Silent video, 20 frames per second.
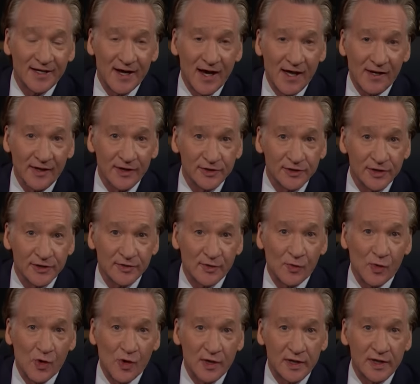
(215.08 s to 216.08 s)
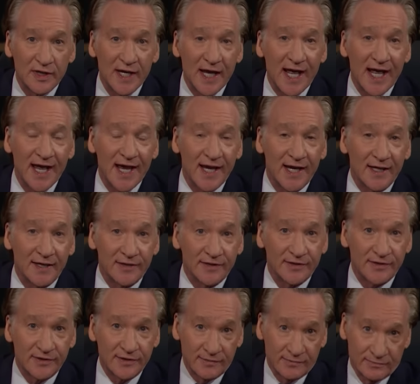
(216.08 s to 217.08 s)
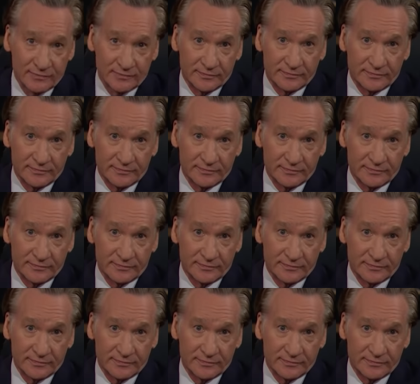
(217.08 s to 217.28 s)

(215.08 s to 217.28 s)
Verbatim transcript: colleges awarded A's